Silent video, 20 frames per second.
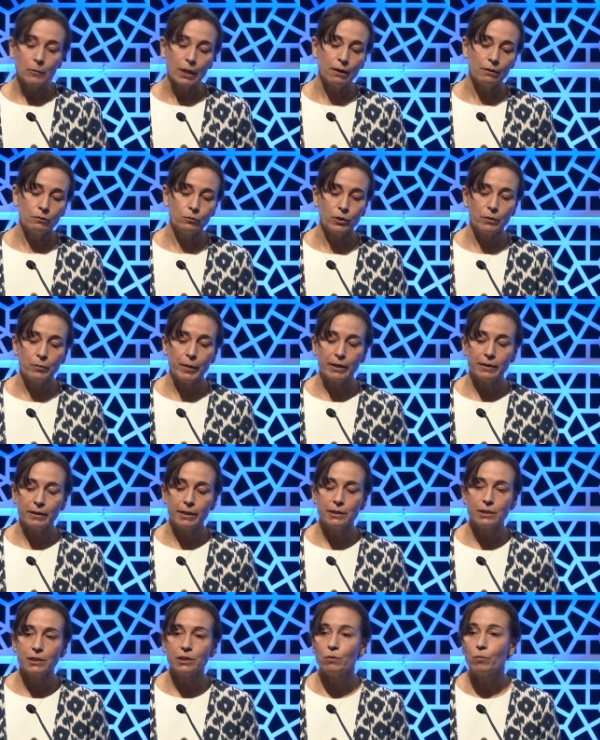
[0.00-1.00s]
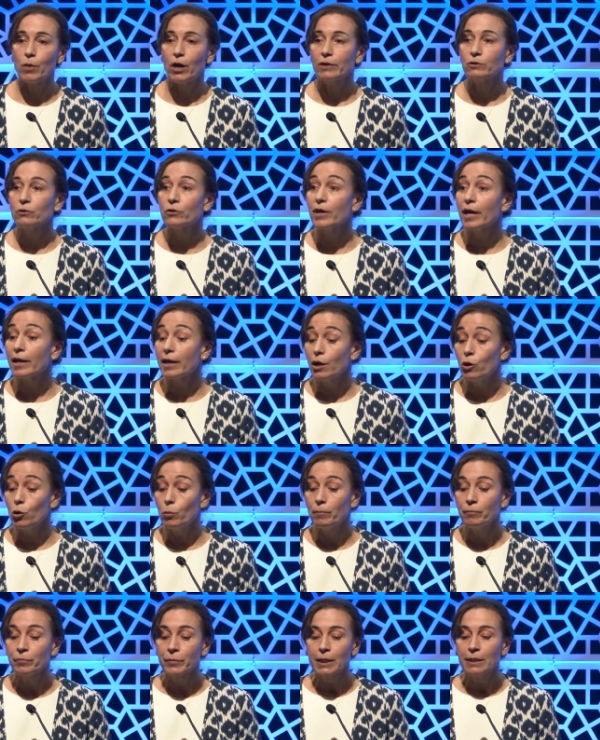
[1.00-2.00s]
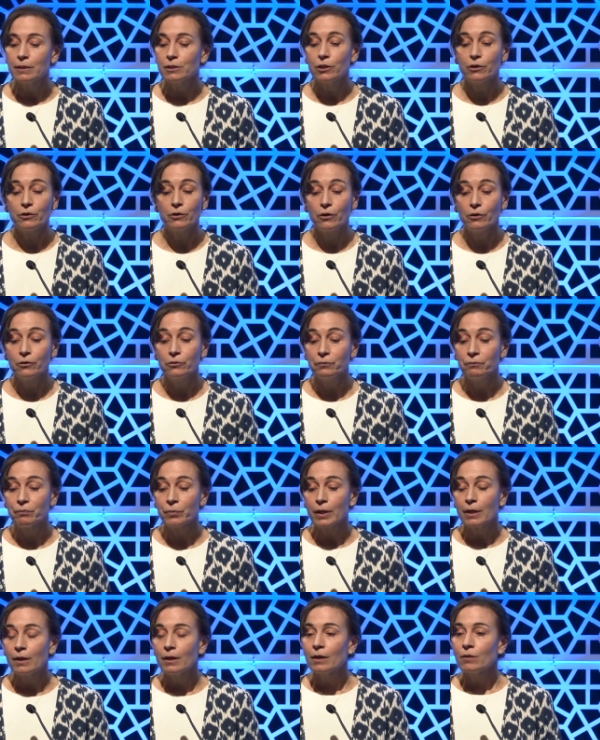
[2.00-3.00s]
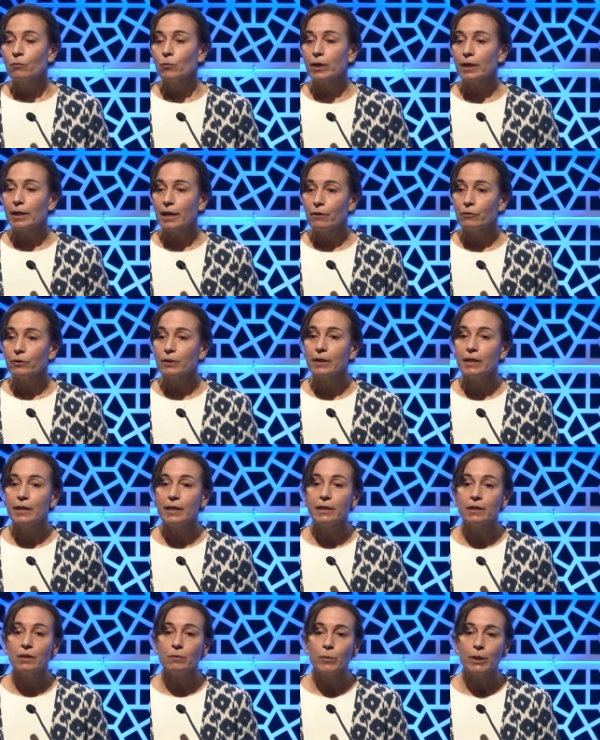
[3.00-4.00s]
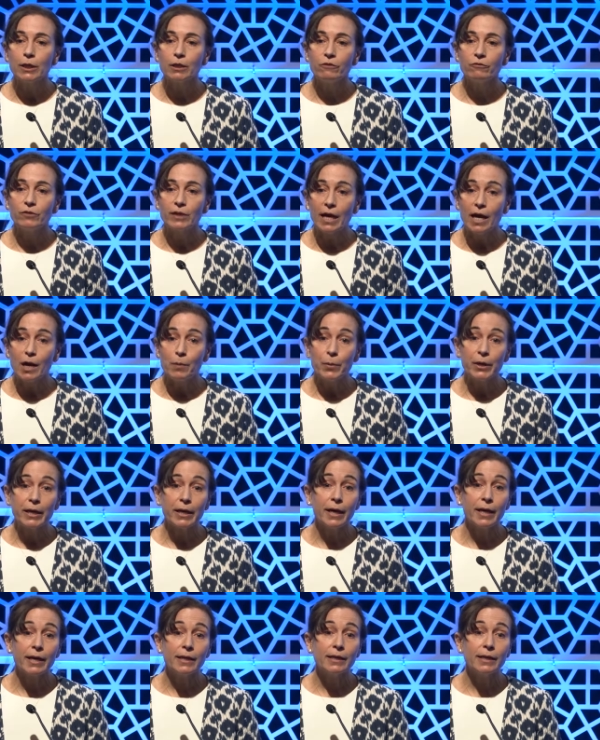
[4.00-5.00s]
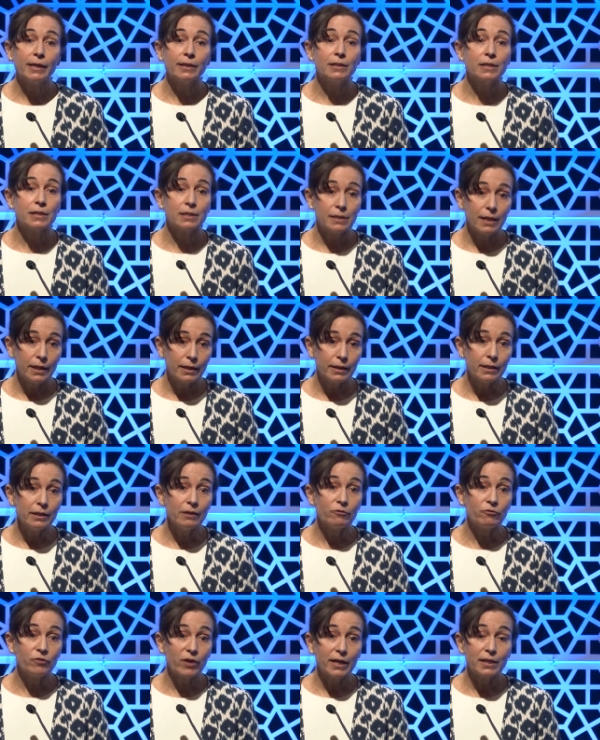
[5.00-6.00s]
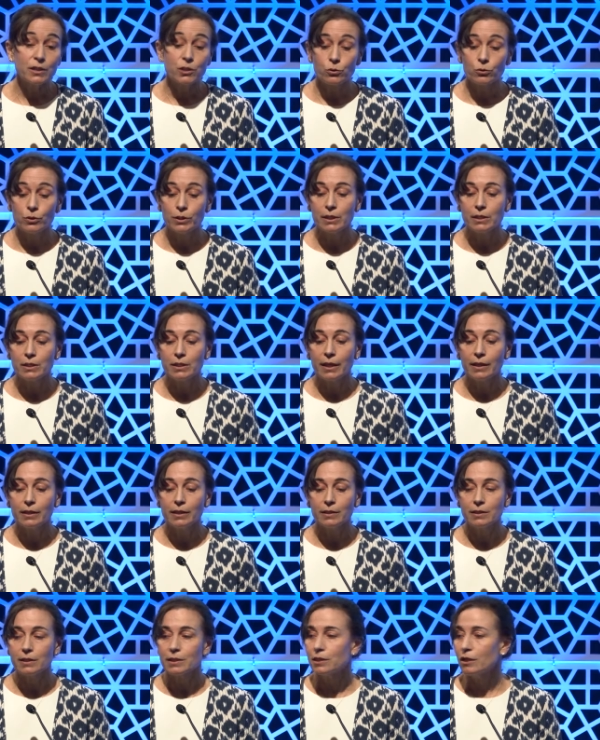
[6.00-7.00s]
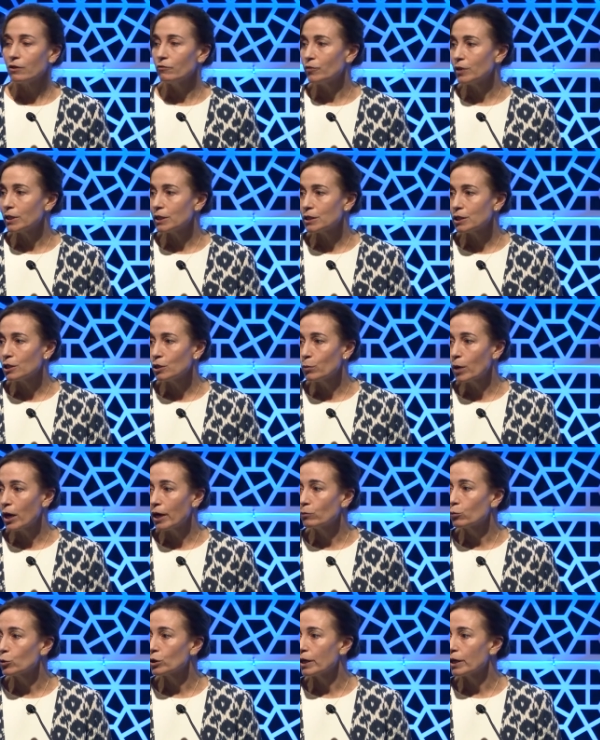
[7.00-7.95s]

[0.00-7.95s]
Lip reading: What about nicotinamide? Could that help? Don't know. We're currently in the middle of an RPA-led study, a phase 3 study, to see if nicotinamide will